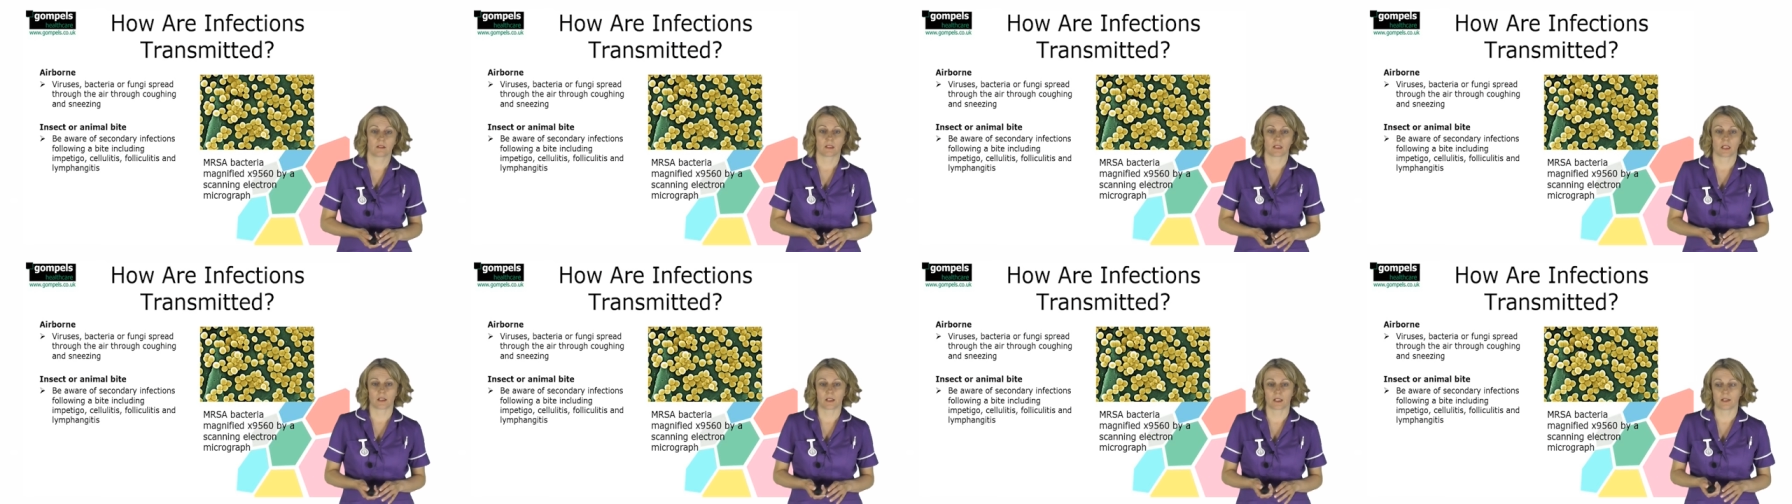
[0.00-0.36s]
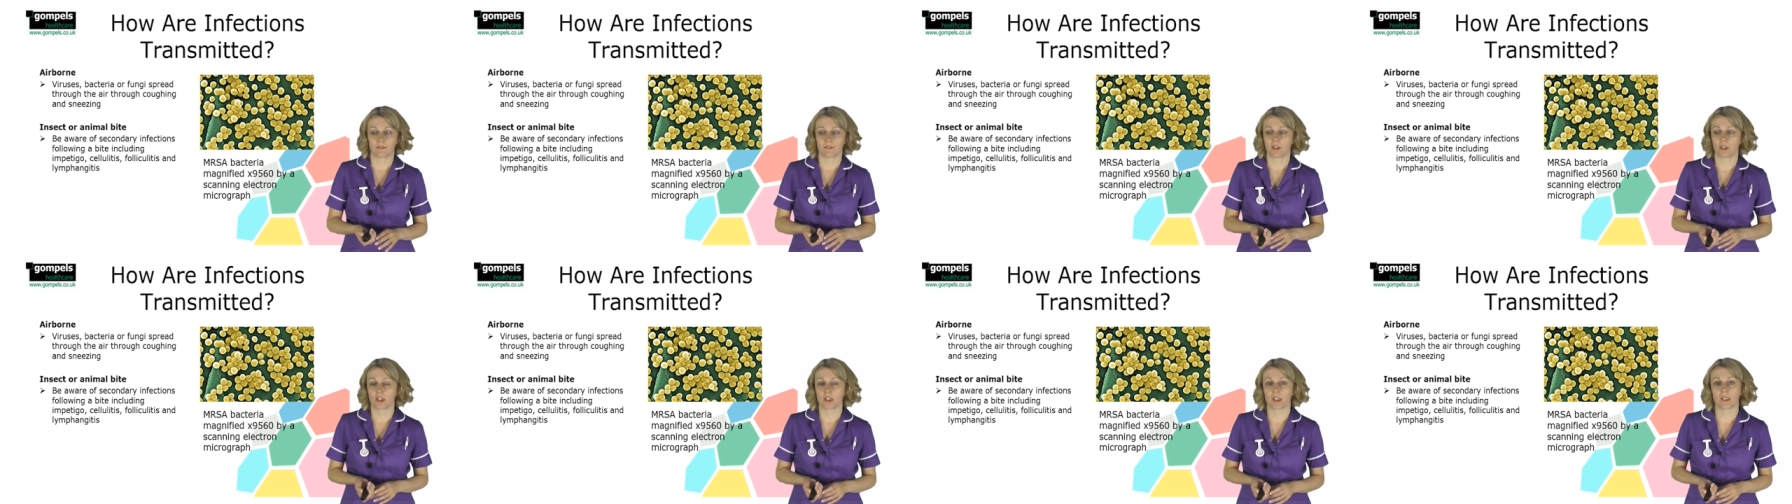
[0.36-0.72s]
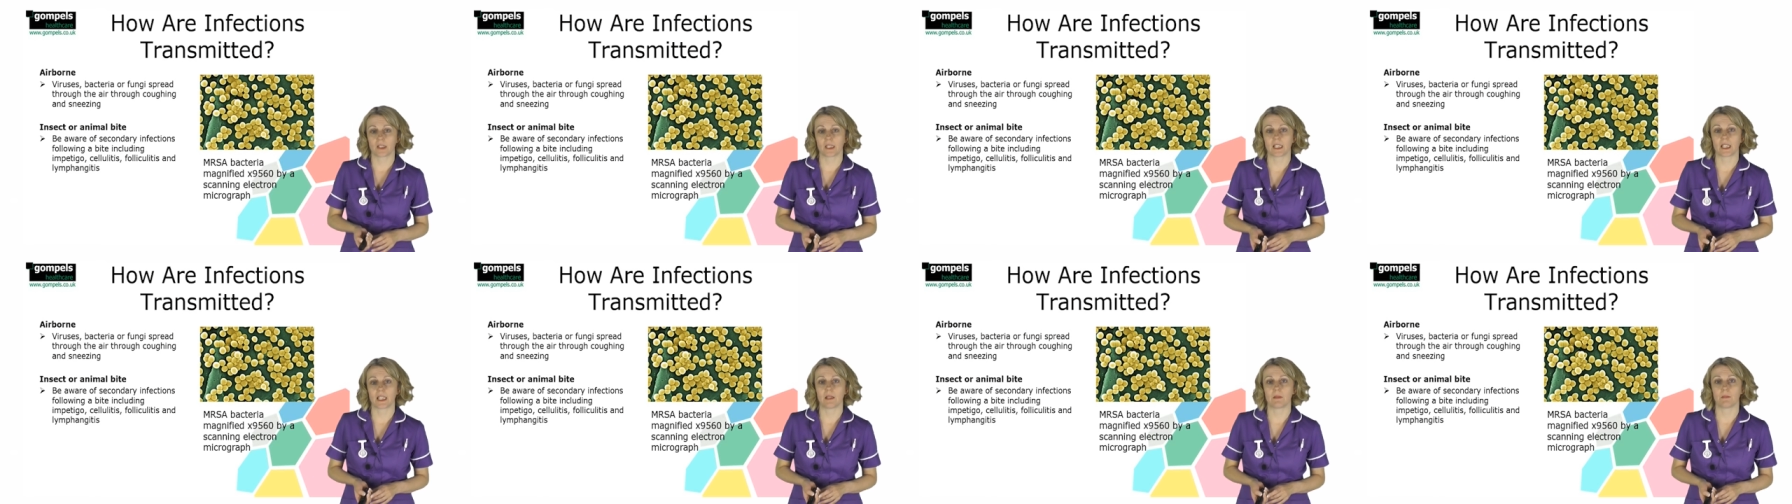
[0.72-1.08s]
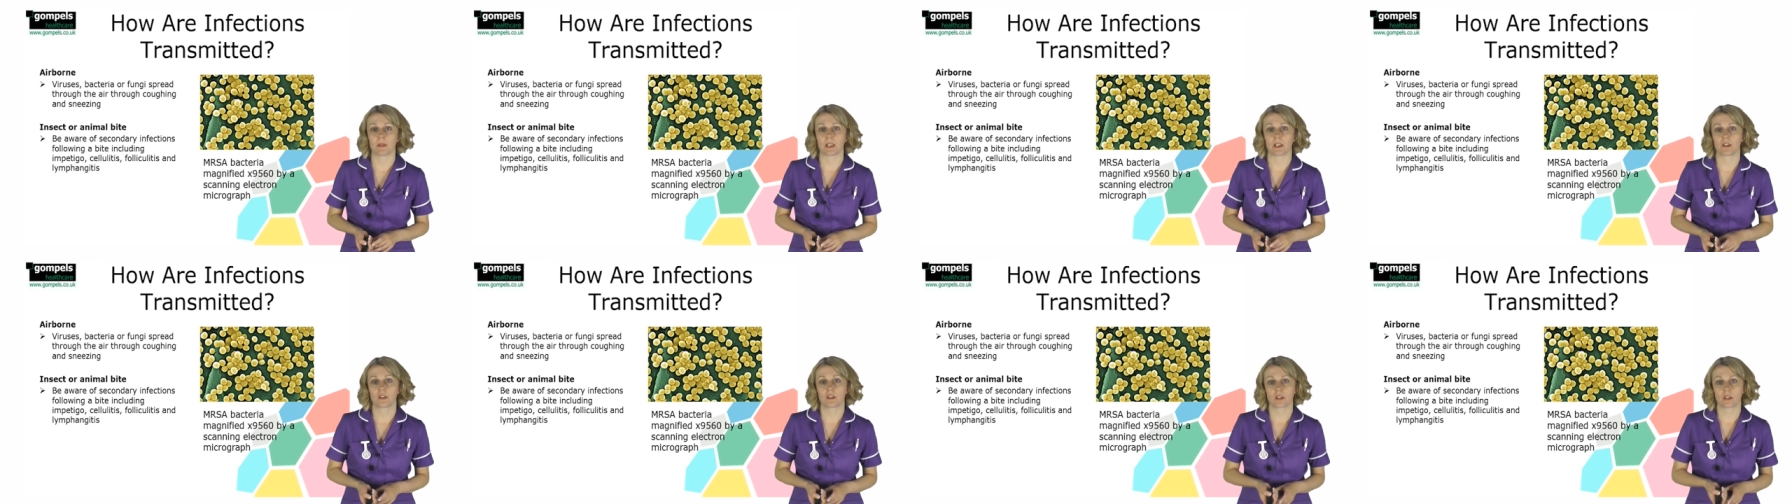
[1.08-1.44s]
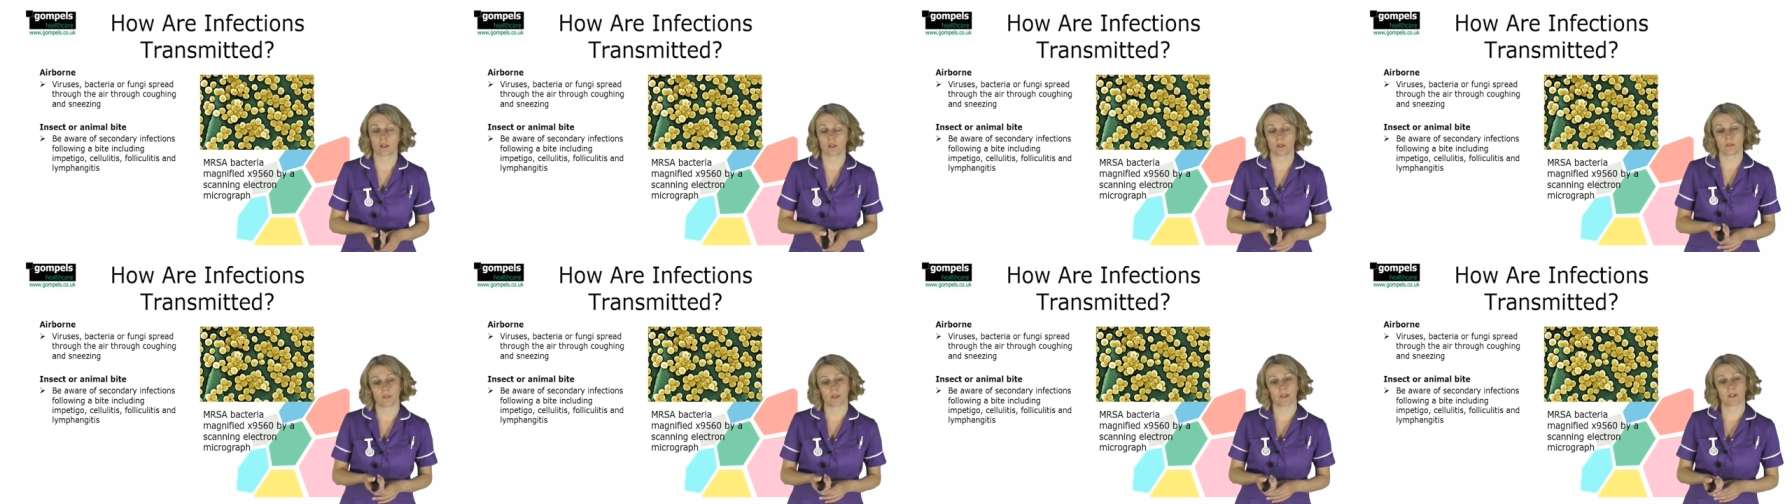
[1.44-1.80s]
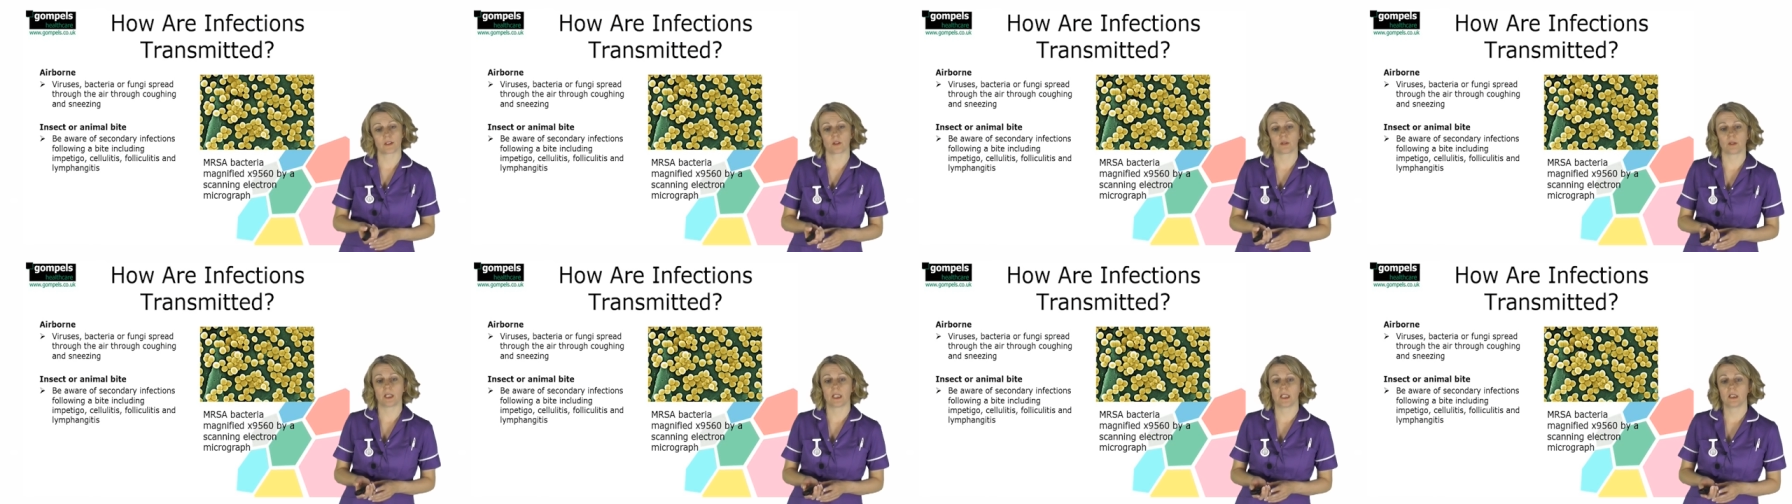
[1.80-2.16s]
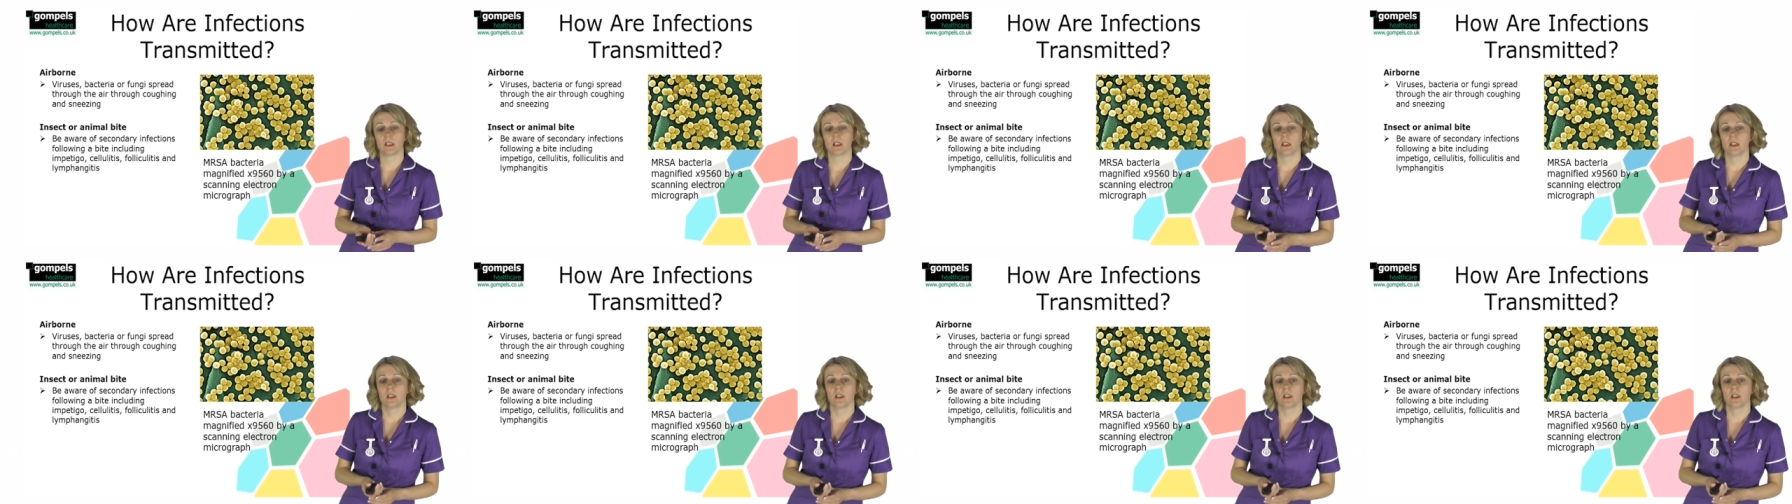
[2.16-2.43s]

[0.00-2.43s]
And if you look at the image on the screen,